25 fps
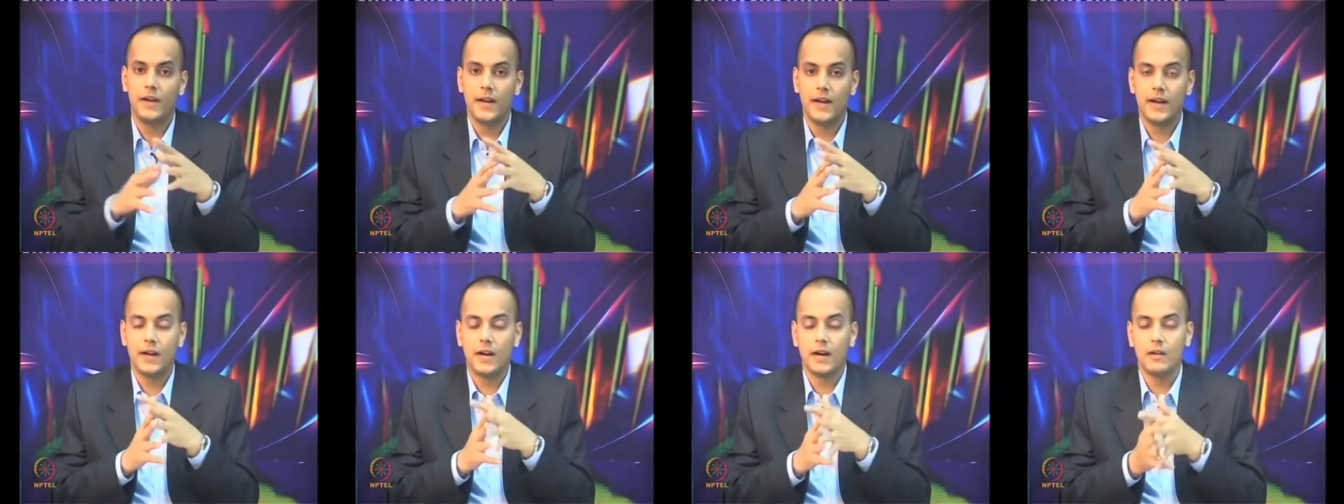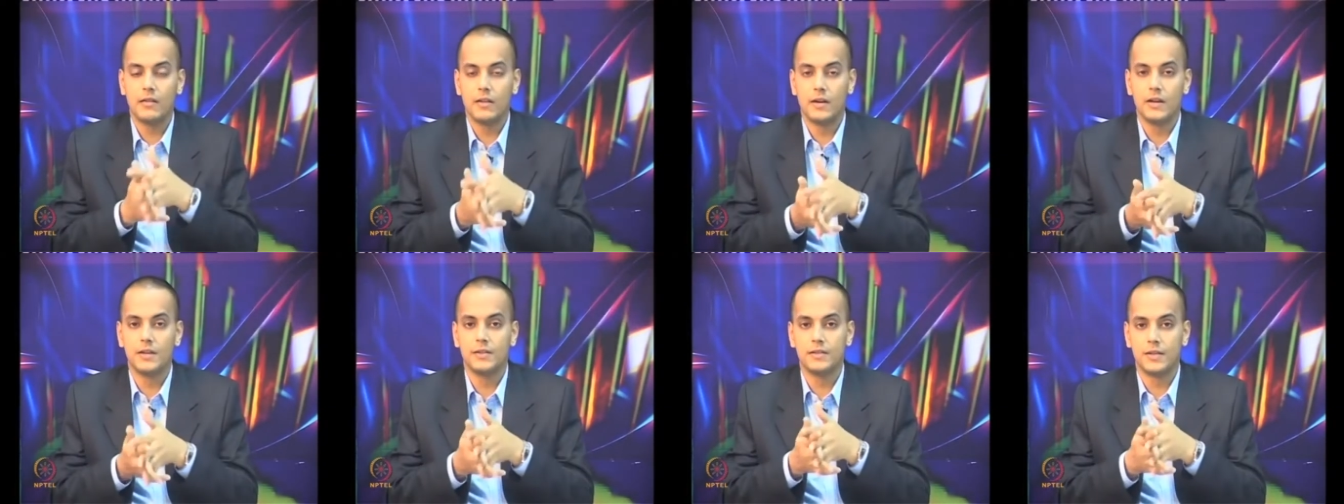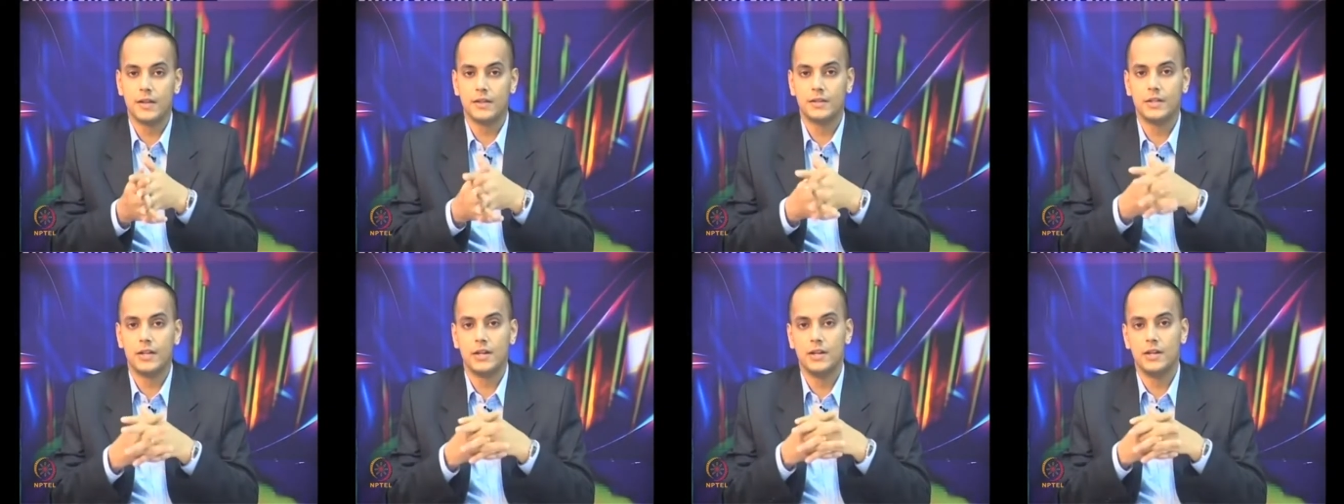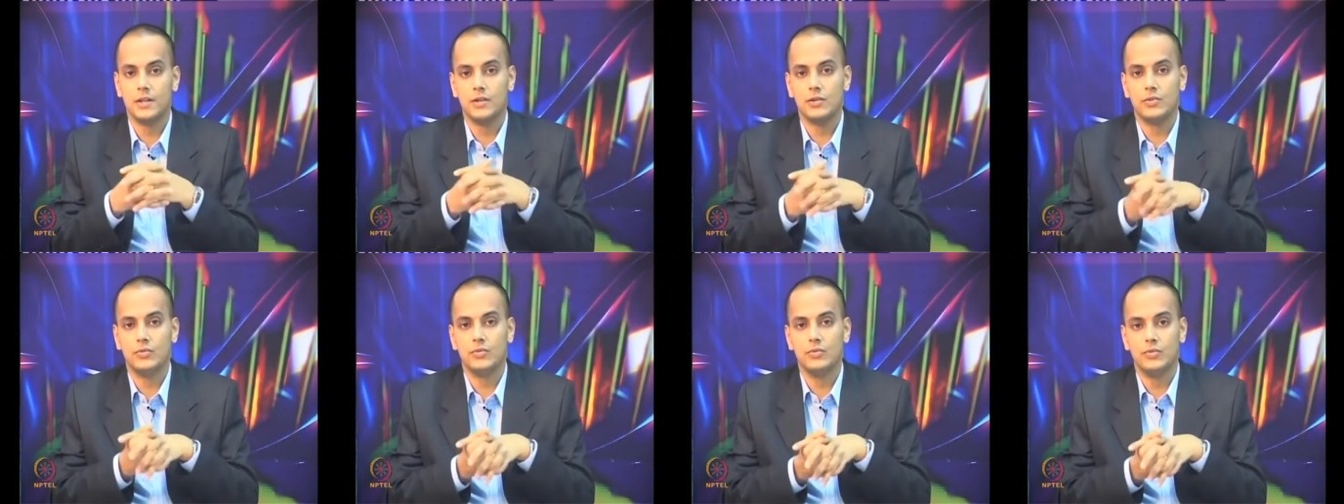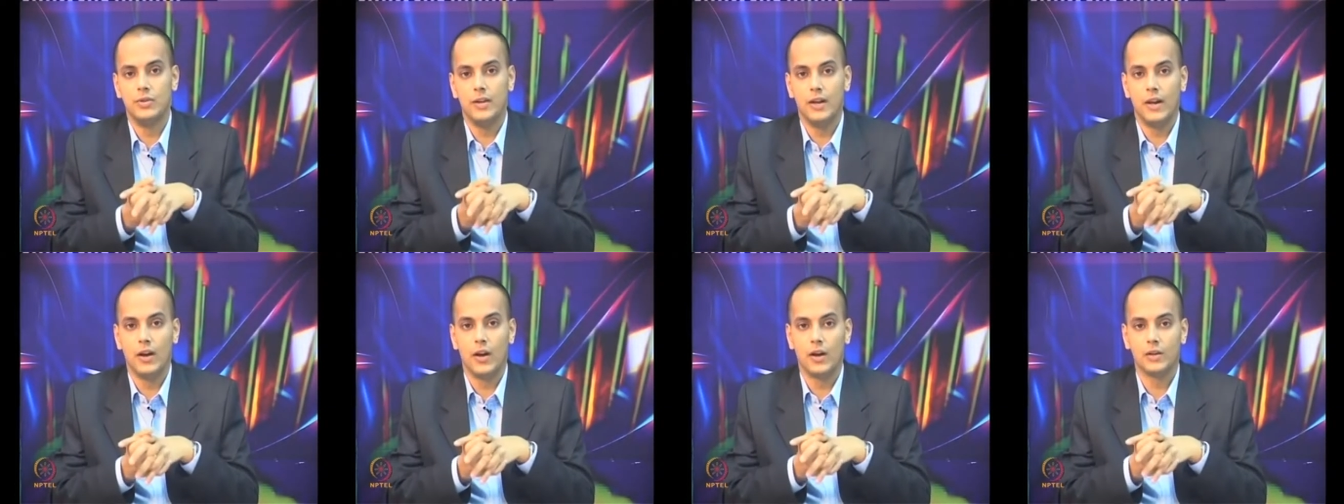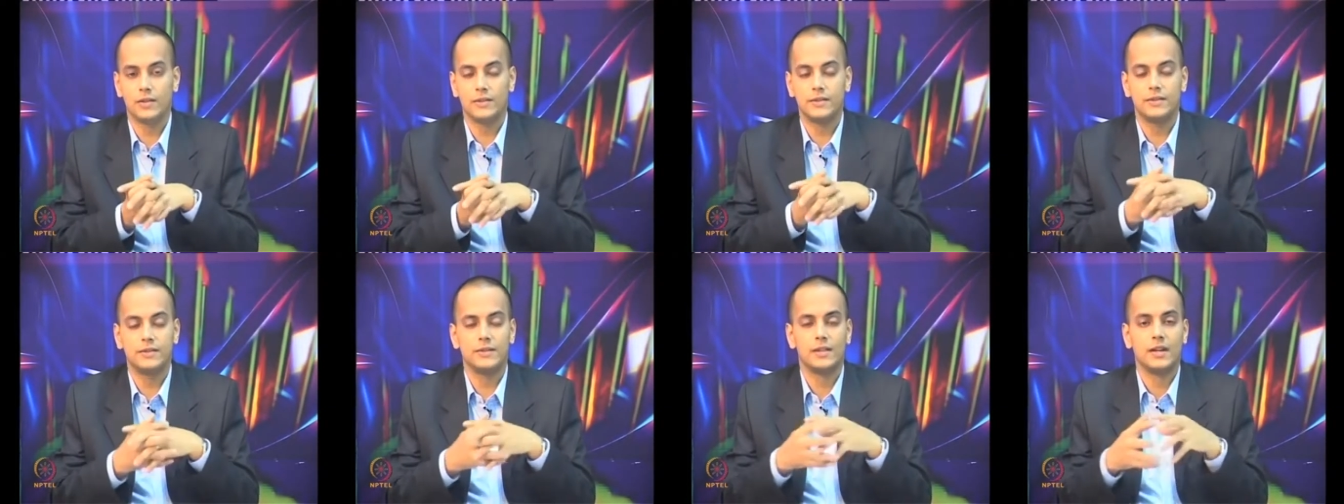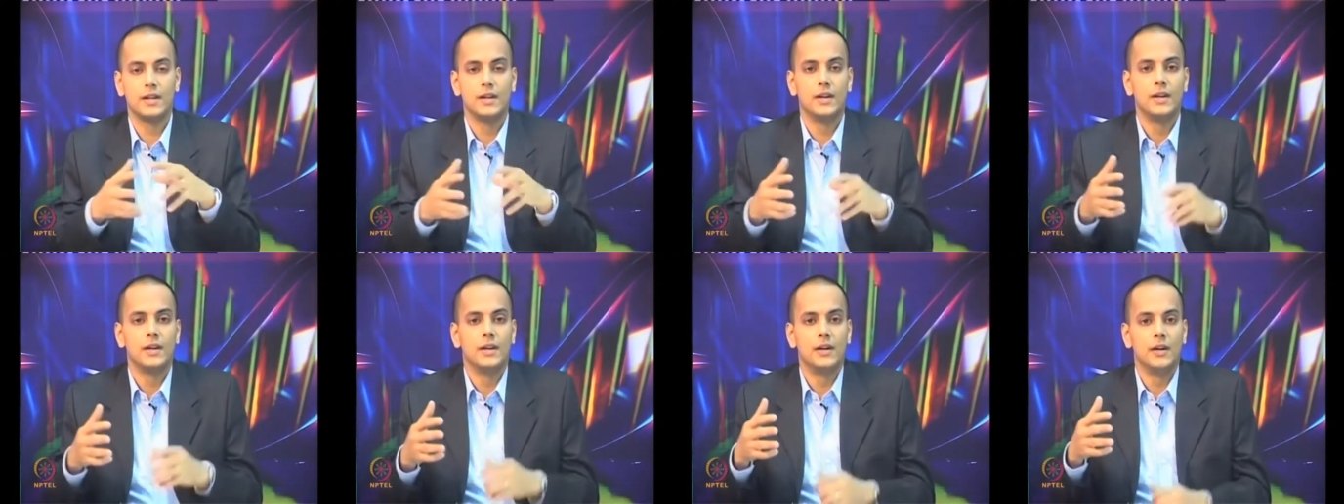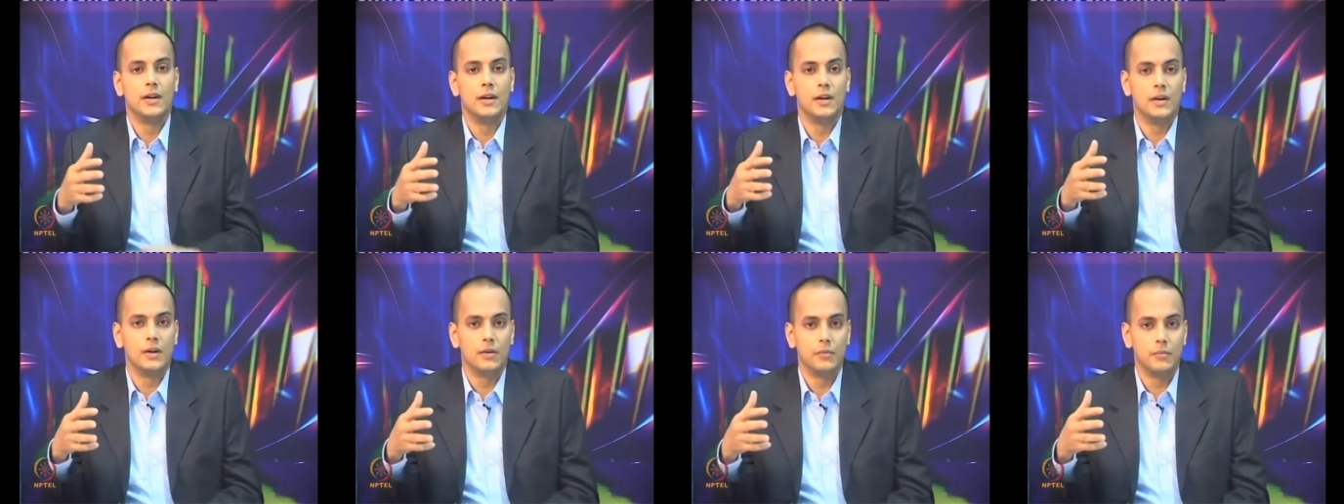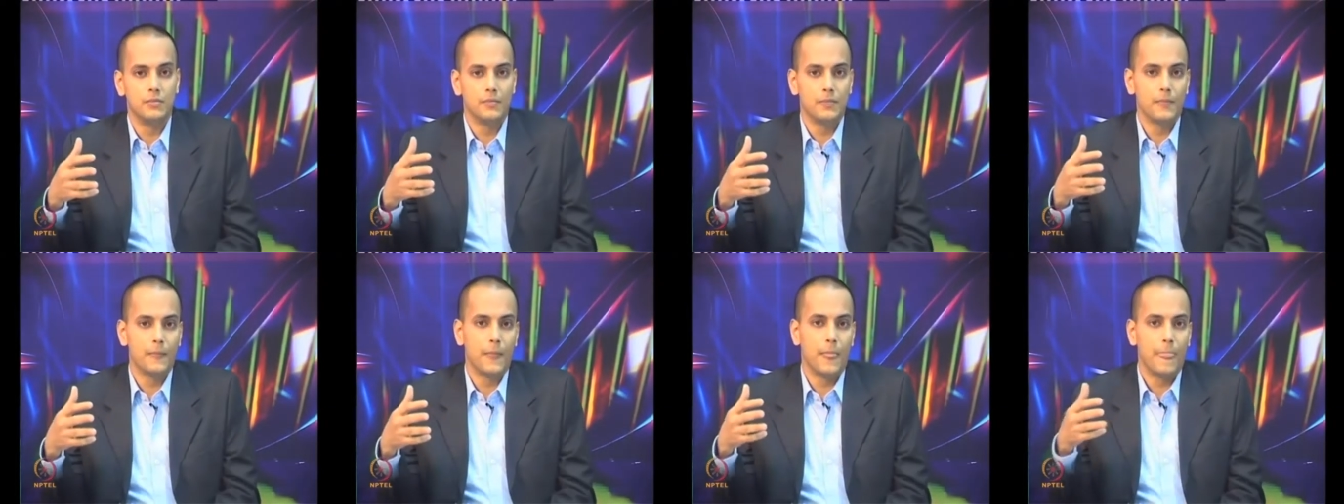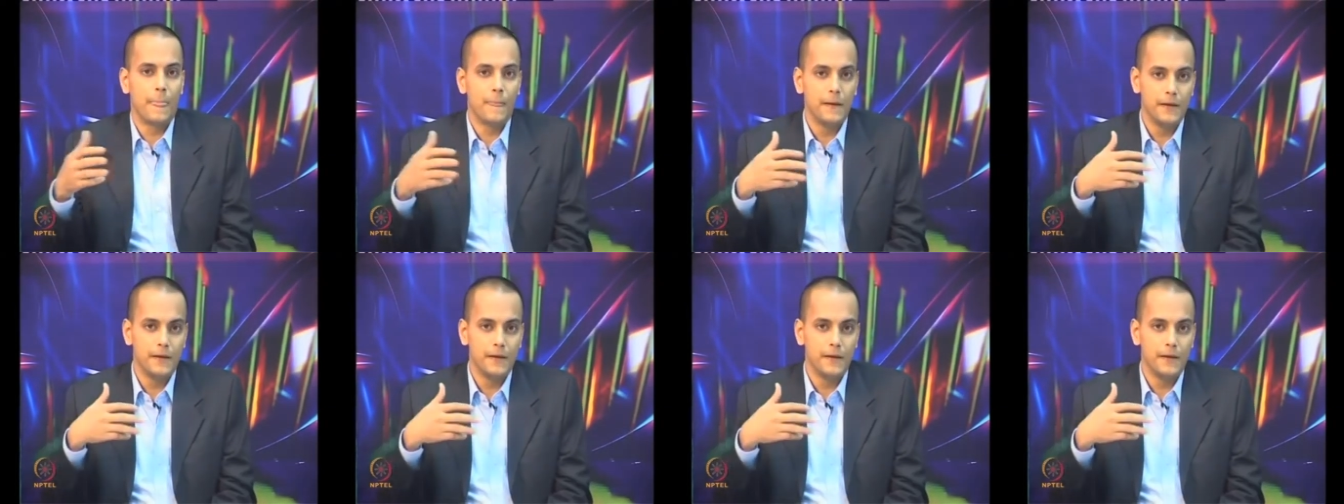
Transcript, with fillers: take our discussion to the loss um,